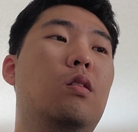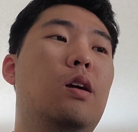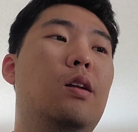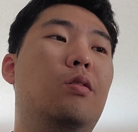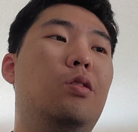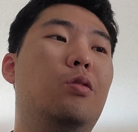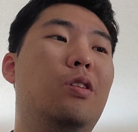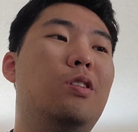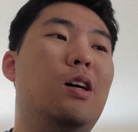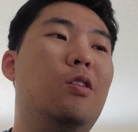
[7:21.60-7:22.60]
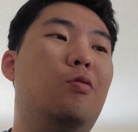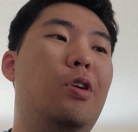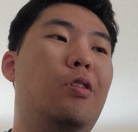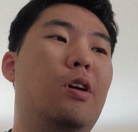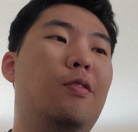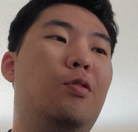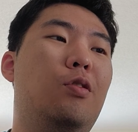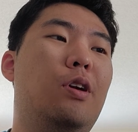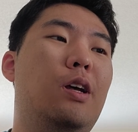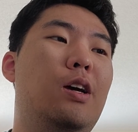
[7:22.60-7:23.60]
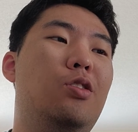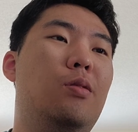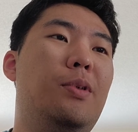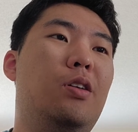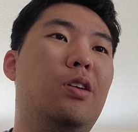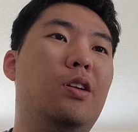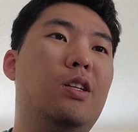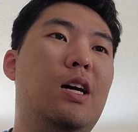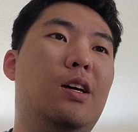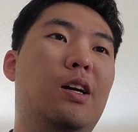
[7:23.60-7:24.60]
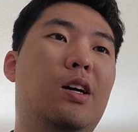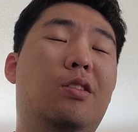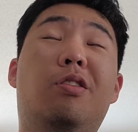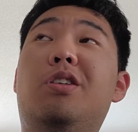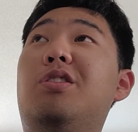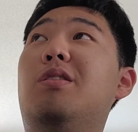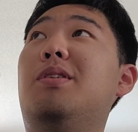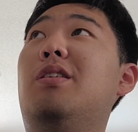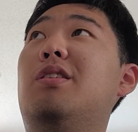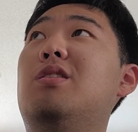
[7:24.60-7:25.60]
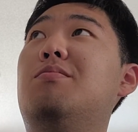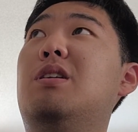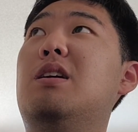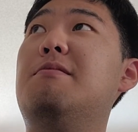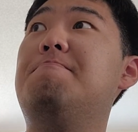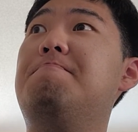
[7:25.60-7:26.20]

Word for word: and although it's kind of rare uh, for an Asian American attacking other Asian Americans, that